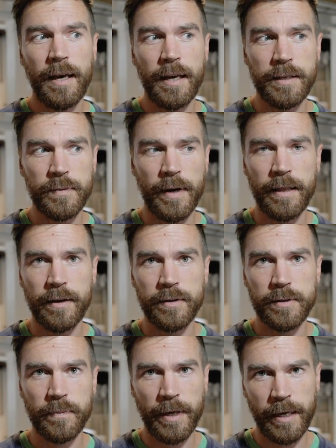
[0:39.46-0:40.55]
Hence why
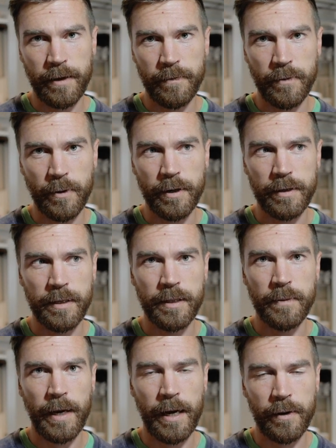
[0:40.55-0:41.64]
there's a blanket fort in
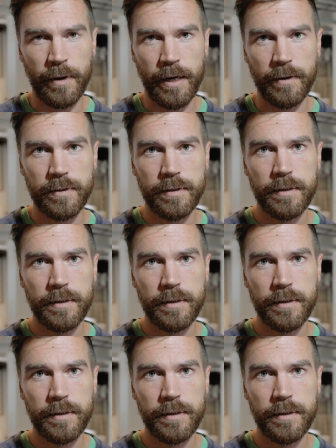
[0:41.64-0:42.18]
the background.